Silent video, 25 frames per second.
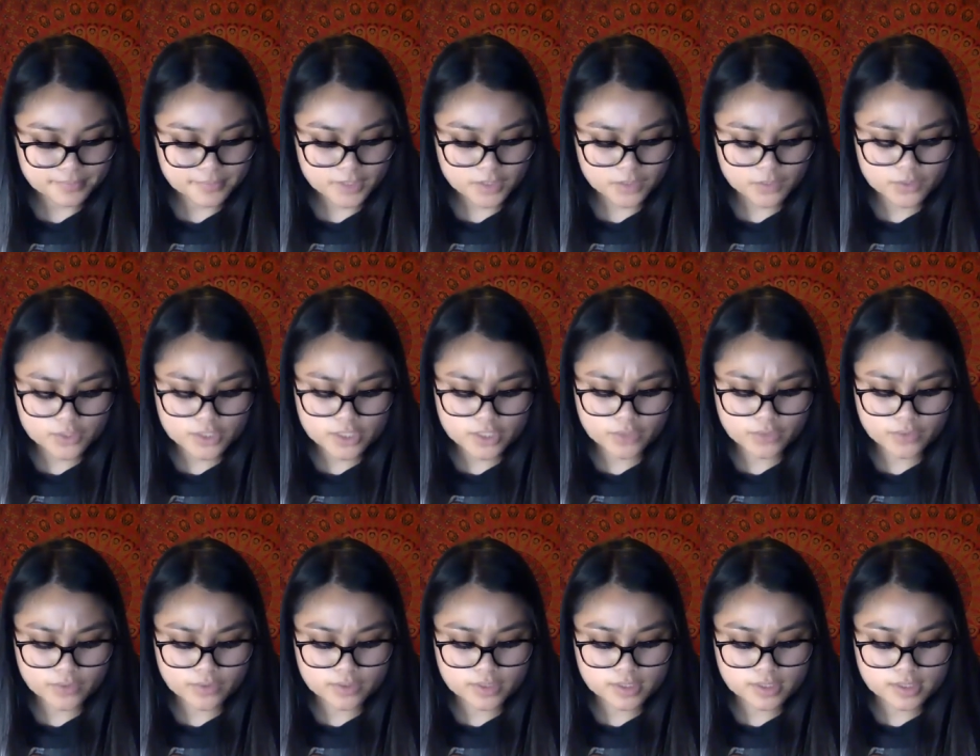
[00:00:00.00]
which had
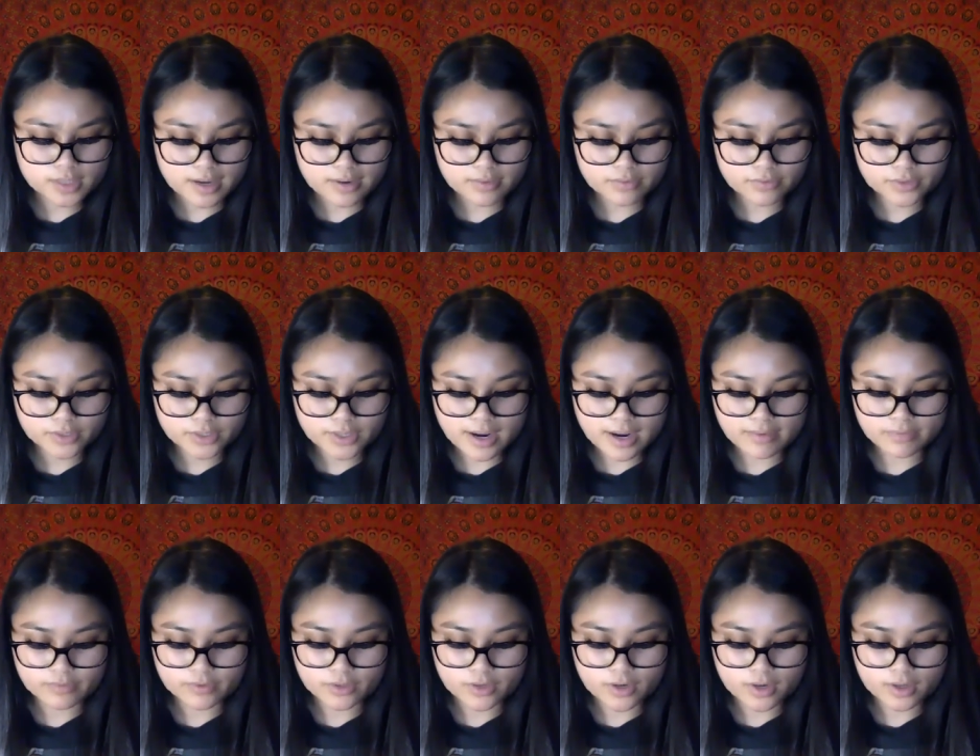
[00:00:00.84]
grown softer
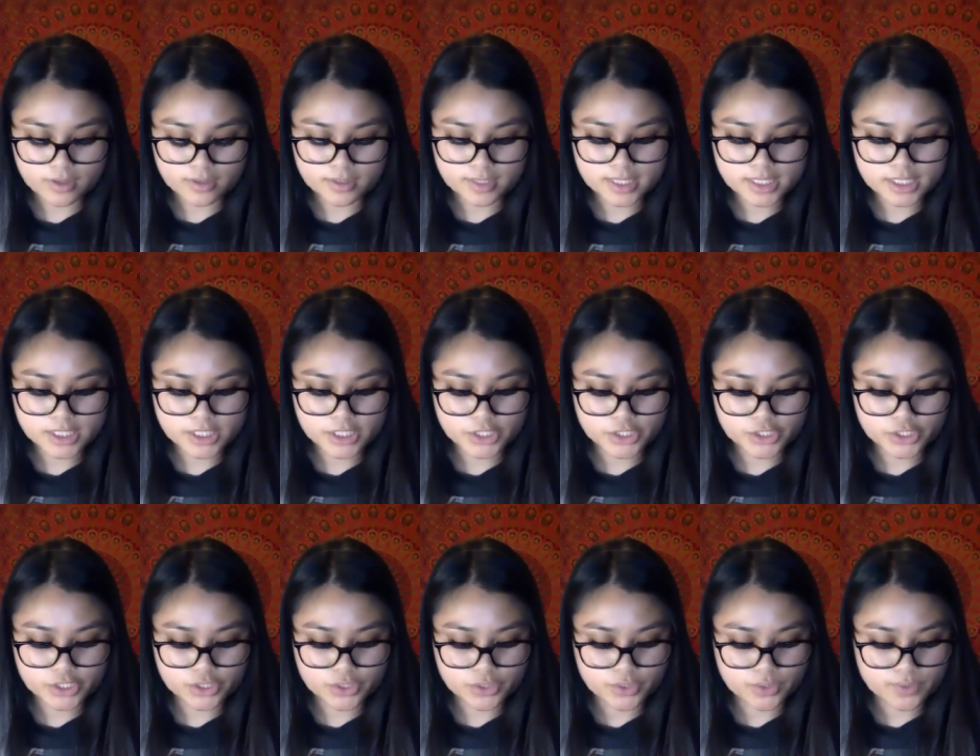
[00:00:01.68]
after all these years
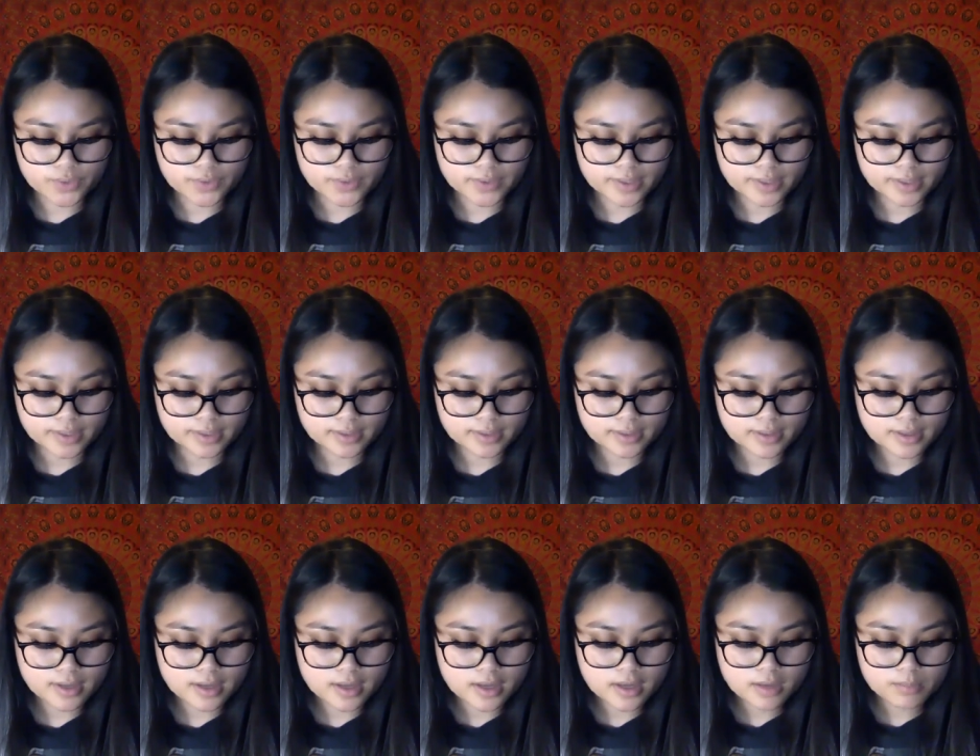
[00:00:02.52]
in New York,
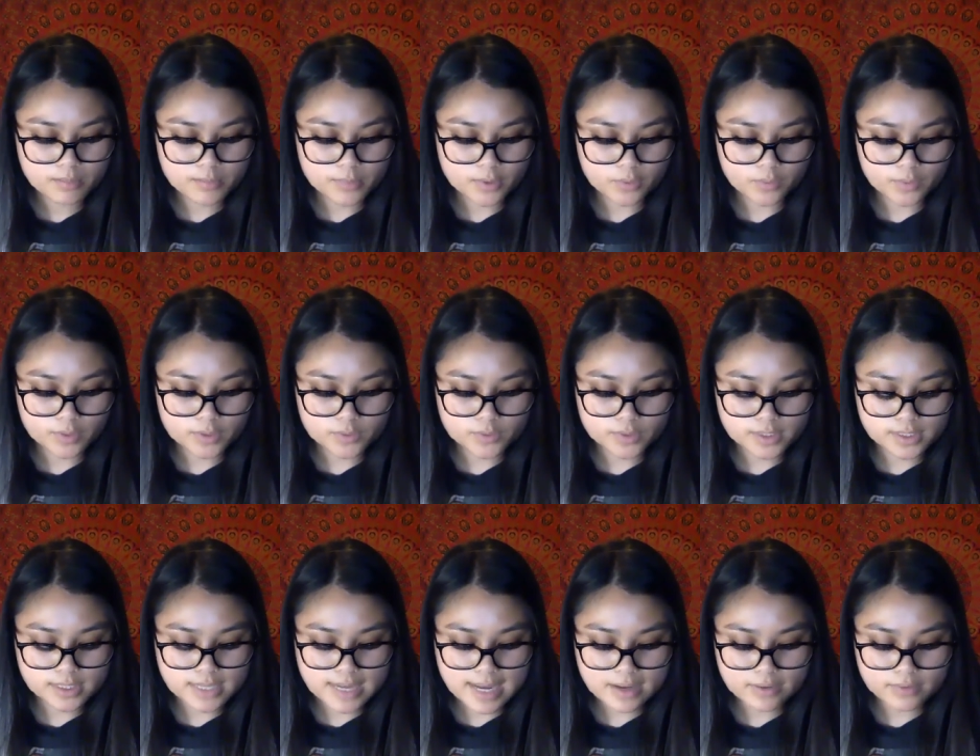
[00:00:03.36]
but which was
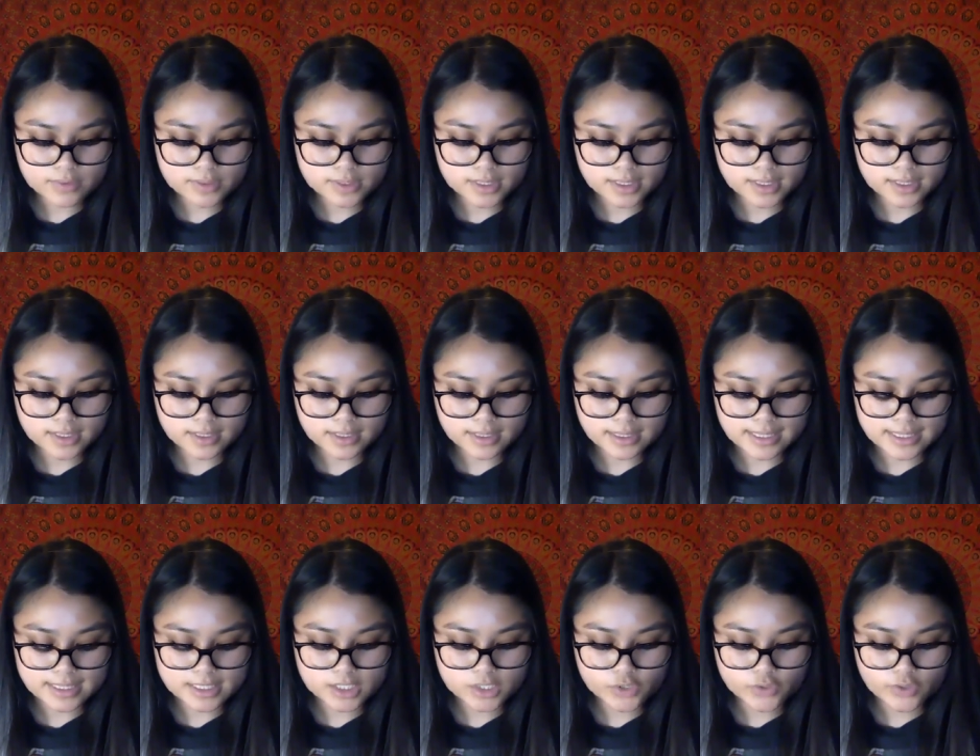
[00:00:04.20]
now suddenly
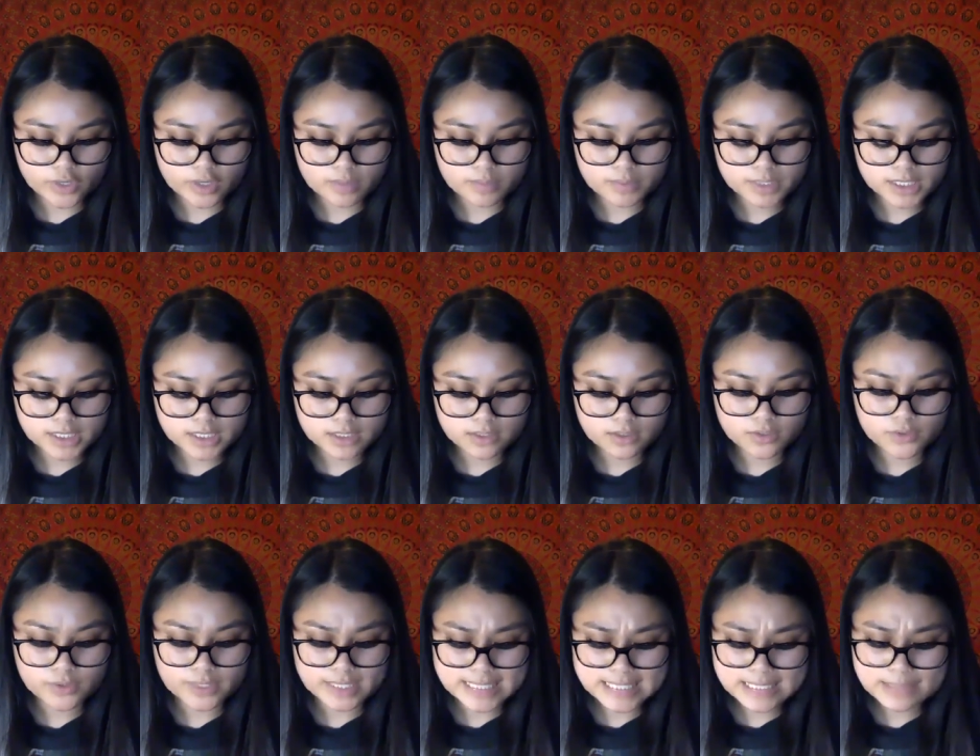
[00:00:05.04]
as crisp,
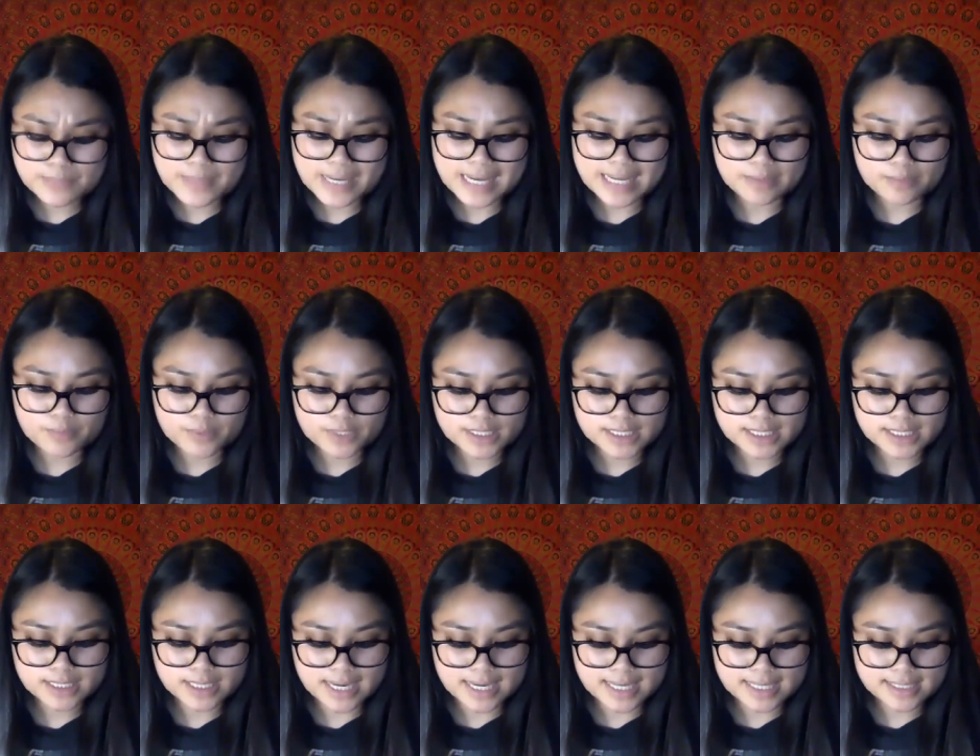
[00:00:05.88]
crisp and
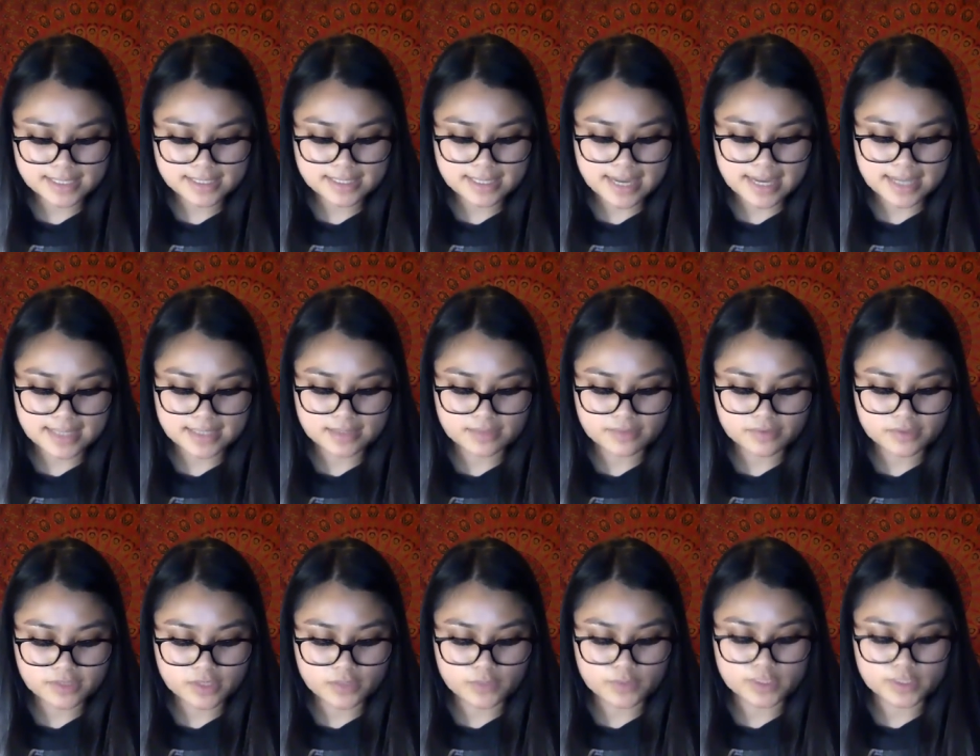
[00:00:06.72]
precise as if
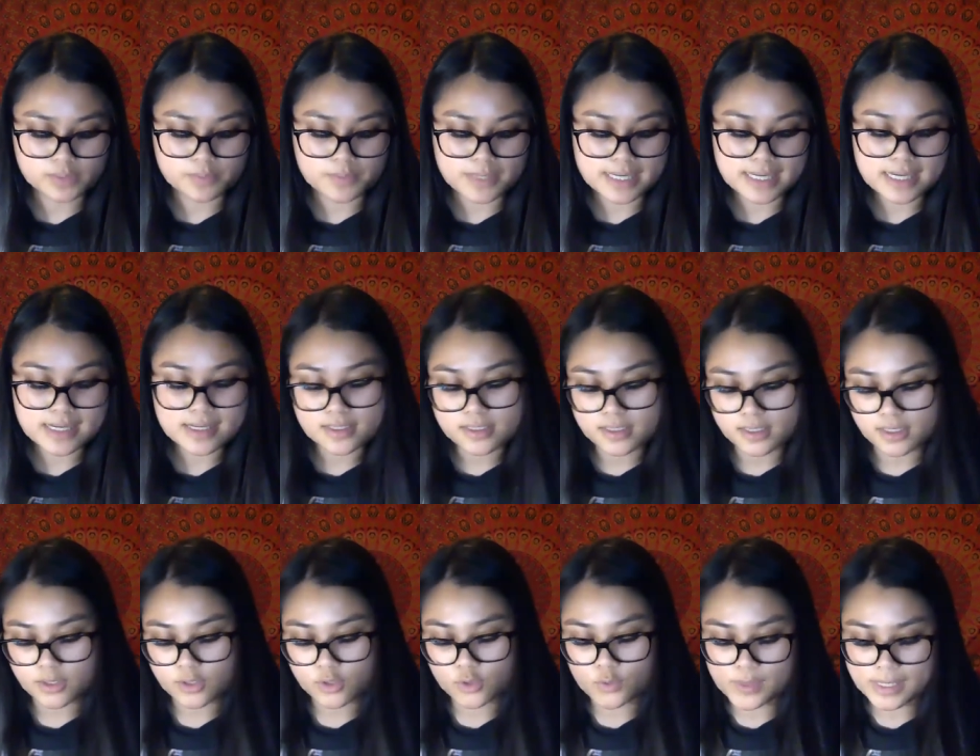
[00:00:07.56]
she was speaking to
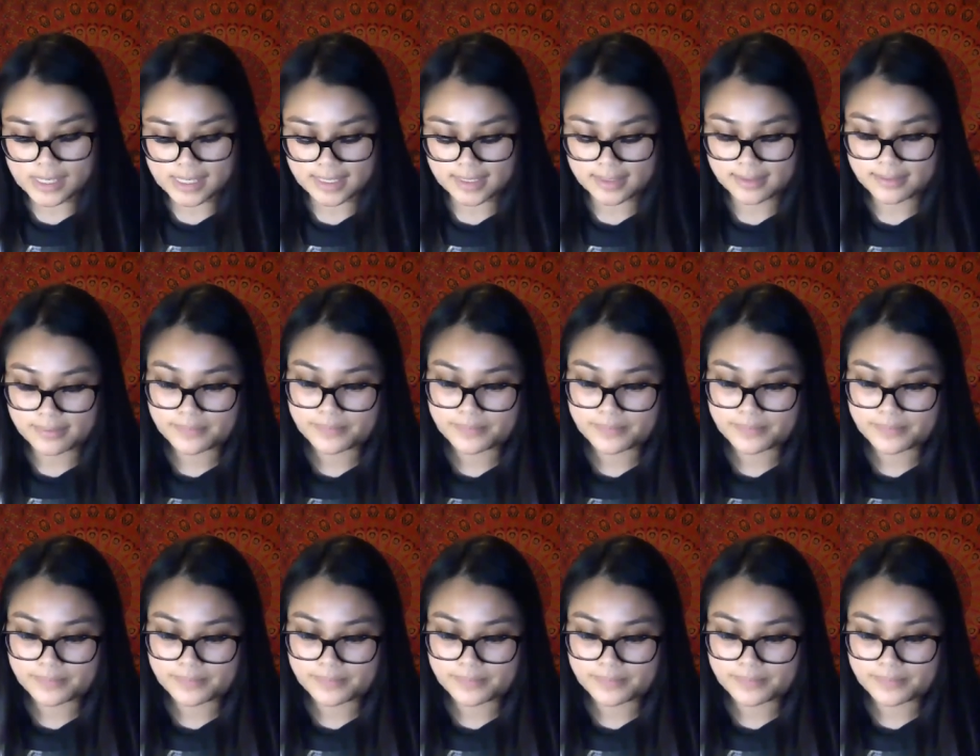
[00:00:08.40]
the Queen.